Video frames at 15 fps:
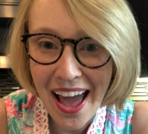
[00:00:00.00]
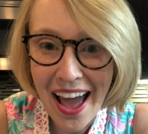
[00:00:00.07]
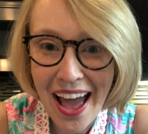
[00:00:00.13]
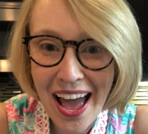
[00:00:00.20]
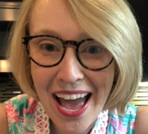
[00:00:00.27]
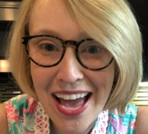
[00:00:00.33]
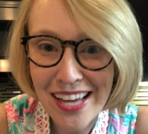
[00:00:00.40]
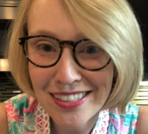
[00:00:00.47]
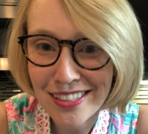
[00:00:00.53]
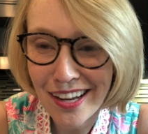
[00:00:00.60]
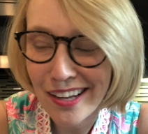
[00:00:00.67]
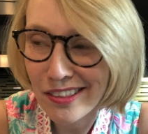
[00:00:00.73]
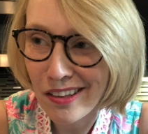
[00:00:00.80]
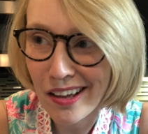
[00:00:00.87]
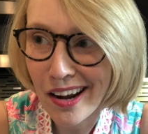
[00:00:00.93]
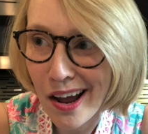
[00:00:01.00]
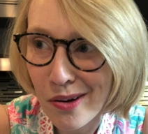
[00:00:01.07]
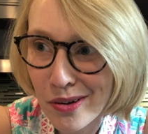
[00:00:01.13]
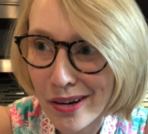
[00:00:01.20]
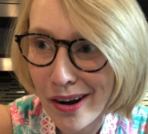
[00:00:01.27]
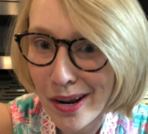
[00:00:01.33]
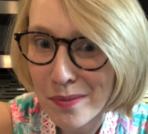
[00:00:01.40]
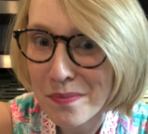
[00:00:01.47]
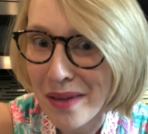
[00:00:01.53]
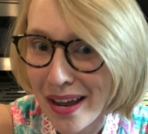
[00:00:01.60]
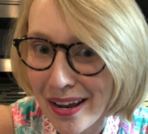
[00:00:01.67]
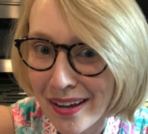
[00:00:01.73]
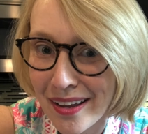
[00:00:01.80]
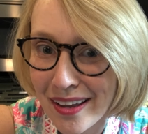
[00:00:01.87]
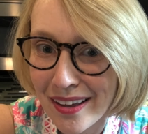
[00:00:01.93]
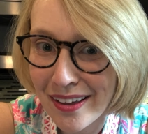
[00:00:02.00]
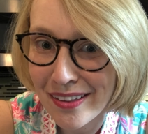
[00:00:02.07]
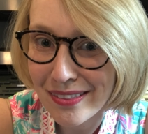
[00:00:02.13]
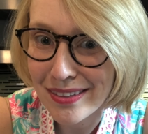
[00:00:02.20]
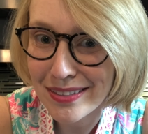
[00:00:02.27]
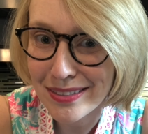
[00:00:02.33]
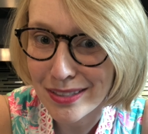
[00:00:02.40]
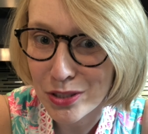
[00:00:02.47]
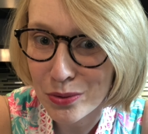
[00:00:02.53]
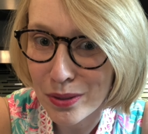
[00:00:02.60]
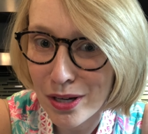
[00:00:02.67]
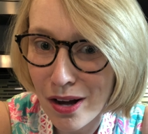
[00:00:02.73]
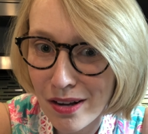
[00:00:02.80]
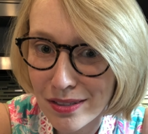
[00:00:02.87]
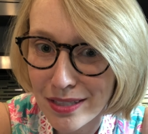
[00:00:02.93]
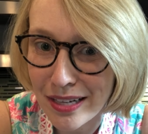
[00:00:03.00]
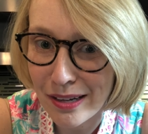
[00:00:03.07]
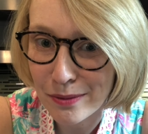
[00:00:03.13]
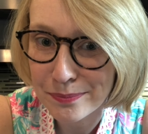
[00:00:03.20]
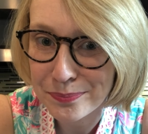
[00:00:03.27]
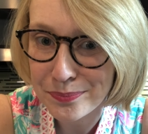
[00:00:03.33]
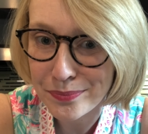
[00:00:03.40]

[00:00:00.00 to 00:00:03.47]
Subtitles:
And I thought, how can I make this into a cocktail?